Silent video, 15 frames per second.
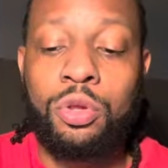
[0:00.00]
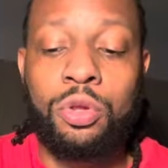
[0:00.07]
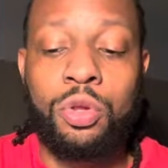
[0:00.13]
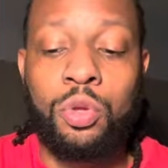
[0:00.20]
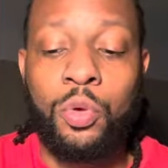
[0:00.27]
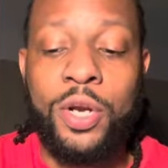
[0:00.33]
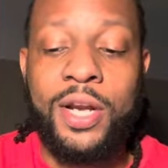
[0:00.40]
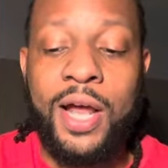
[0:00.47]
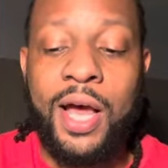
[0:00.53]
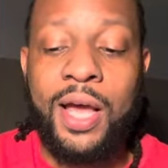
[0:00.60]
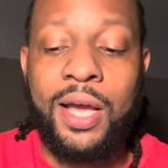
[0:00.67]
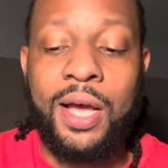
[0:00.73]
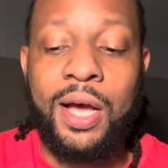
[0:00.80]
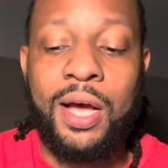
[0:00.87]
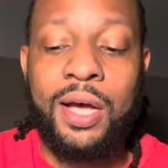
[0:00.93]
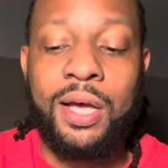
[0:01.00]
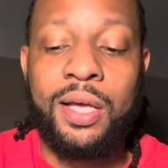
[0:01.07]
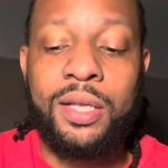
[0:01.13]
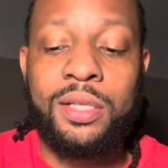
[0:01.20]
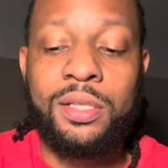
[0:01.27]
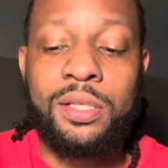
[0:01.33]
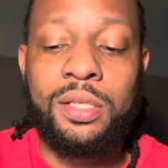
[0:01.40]
three non
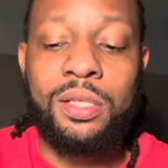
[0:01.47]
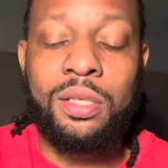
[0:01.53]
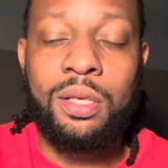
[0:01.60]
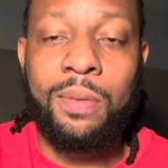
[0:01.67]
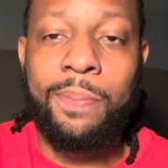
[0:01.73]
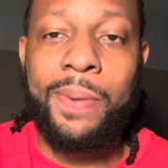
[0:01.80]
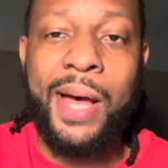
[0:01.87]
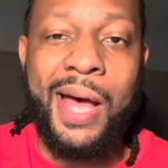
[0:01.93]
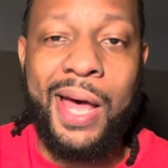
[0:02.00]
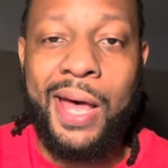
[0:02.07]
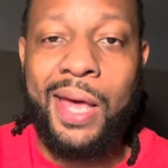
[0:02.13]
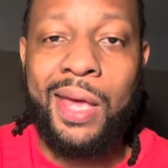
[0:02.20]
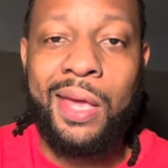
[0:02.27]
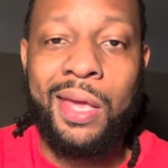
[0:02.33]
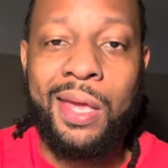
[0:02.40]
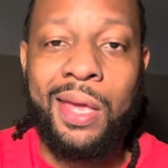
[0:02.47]
cons, bye,